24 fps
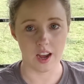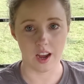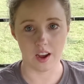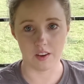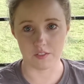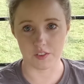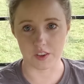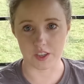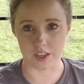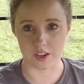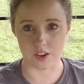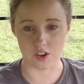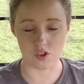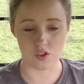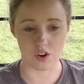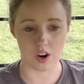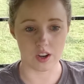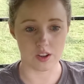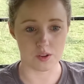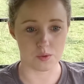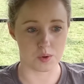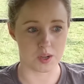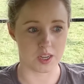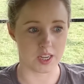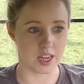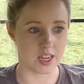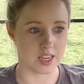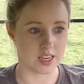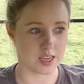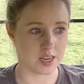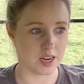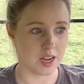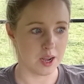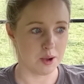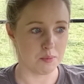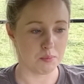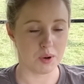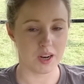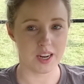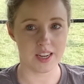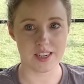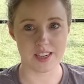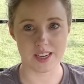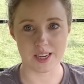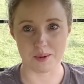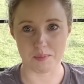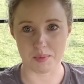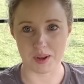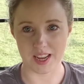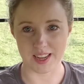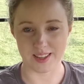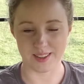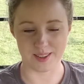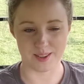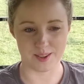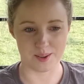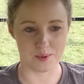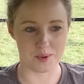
and fingers crossed we get plenty of bales,